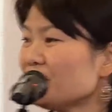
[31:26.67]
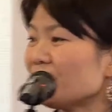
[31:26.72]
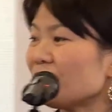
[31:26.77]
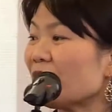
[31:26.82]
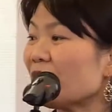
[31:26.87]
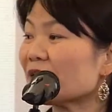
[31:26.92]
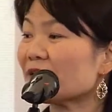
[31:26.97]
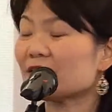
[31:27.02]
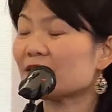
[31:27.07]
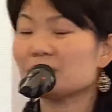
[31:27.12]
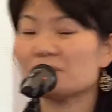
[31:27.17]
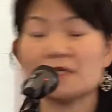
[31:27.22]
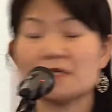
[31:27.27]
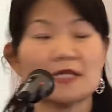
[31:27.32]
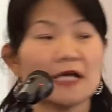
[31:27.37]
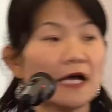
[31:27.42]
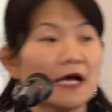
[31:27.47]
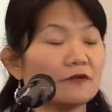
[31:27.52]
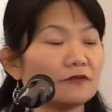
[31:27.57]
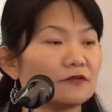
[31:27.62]
But
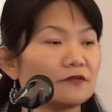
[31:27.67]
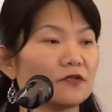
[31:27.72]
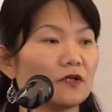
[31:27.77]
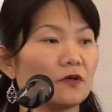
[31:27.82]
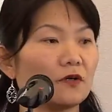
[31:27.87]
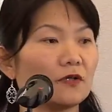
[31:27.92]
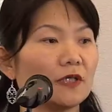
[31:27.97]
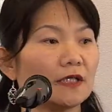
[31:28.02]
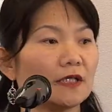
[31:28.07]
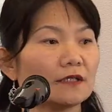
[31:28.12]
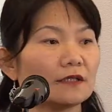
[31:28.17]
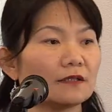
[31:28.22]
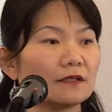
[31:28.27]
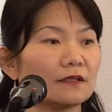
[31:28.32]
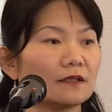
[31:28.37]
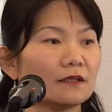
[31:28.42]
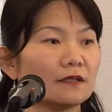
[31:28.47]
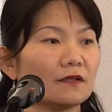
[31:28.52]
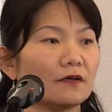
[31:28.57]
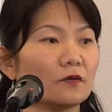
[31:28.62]
without knowing
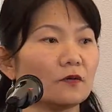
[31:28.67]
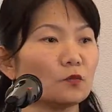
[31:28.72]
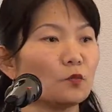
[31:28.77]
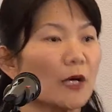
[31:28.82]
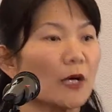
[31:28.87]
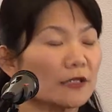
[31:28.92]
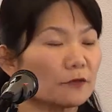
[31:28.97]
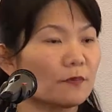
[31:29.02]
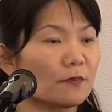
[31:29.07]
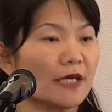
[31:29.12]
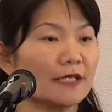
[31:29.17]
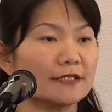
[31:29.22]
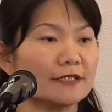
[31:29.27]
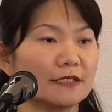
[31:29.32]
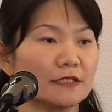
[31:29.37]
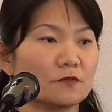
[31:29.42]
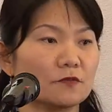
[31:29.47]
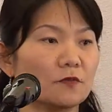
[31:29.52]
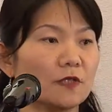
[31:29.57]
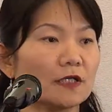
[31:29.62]
on what
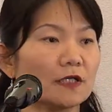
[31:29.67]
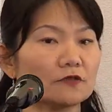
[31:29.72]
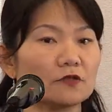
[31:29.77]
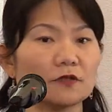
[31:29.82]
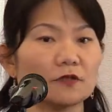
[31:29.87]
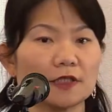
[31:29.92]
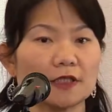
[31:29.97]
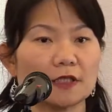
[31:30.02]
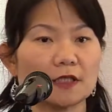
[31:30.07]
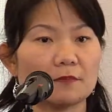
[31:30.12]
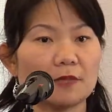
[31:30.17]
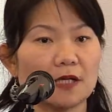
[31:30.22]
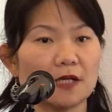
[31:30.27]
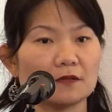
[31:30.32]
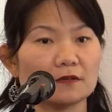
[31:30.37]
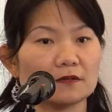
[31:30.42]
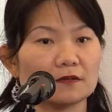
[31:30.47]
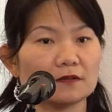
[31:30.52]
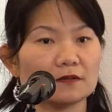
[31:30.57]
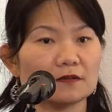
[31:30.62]
basis we are talking
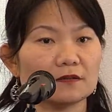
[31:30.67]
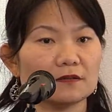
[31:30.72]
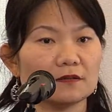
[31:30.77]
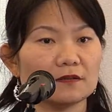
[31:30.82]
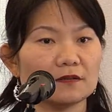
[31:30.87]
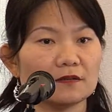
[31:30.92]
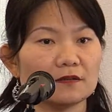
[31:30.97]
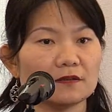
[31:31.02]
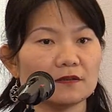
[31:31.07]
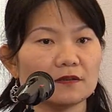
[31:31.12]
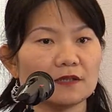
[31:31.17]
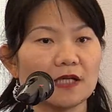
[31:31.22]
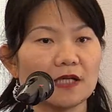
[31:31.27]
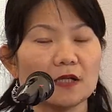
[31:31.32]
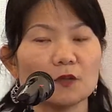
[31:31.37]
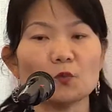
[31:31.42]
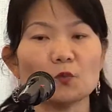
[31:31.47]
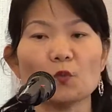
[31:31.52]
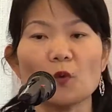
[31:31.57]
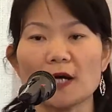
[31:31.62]
about
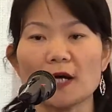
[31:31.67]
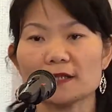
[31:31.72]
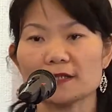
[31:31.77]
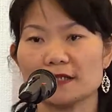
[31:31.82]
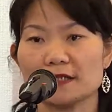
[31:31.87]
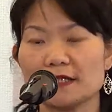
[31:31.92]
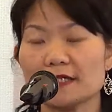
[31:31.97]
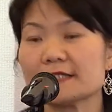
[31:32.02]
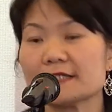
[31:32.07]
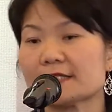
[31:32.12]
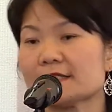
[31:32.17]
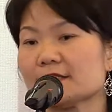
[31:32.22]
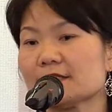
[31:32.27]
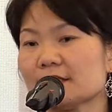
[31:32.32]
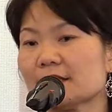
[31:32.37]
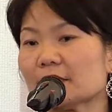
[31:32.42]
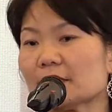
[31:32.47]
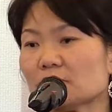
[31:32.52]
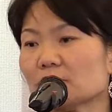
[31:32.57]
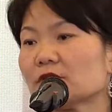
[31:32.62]
and what is
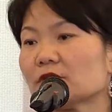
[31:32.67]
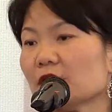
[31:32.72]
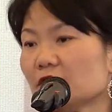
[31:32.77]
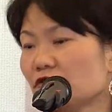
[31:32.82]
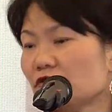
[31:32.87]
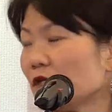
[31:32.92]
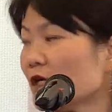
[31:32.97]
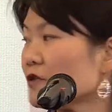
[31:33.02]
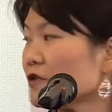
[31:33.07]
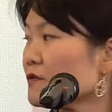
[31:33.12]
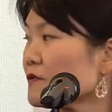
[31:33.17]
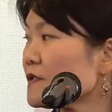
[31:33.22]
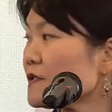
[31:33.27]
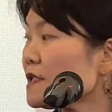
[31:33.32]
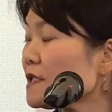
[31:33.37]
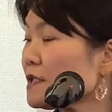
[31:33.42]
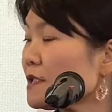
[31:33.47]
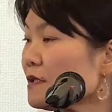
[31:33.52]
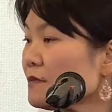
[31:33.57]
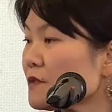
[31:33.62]
the good education
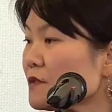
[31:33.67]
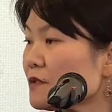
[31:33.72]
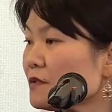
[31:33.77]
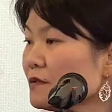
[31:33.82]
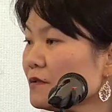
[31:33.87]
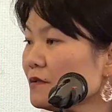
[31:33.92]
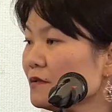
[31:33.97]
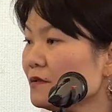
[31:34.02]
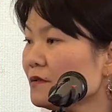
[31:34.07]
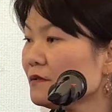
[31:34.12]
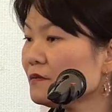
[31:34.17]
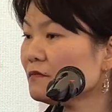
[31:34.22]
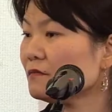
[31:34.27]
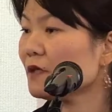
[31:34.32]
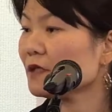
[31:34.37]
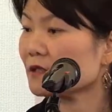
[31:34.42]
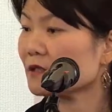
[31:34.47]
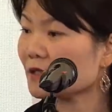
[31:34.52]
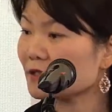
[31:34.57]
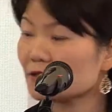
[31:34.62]
systems,
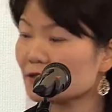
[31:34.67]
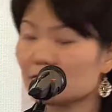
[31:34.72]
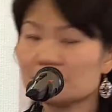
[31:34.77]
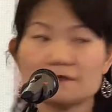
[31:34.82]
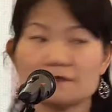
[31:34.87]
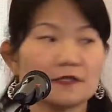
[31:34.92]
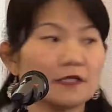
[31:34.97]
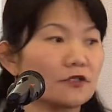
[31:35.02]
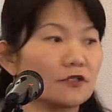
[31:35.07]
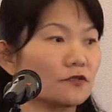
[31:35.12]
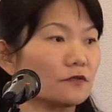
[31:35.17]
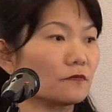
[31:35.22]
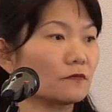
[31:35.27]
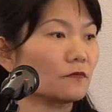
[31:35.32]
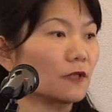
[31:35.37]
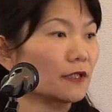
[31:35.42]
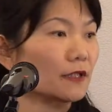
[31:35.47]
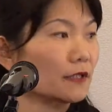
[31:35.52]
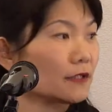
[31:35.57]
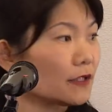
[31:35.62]
what are the definitions,
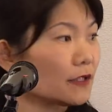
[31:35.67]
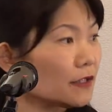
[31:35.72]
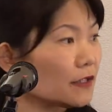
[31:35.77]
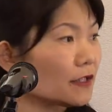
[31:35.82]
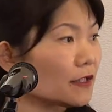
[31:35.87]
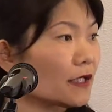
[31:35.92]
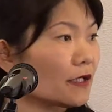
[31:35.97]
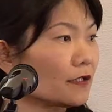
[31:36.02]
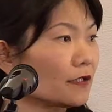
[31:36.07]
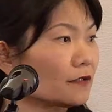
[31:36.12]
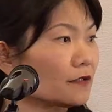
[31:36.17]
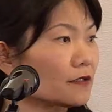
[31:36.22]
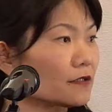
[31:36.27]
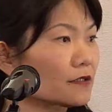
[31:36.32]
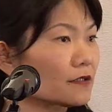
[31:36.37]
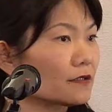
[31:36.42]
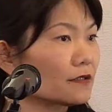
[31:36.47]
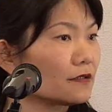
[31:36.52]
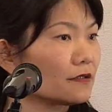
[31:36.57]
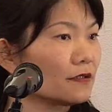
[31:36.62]
what are the indicators,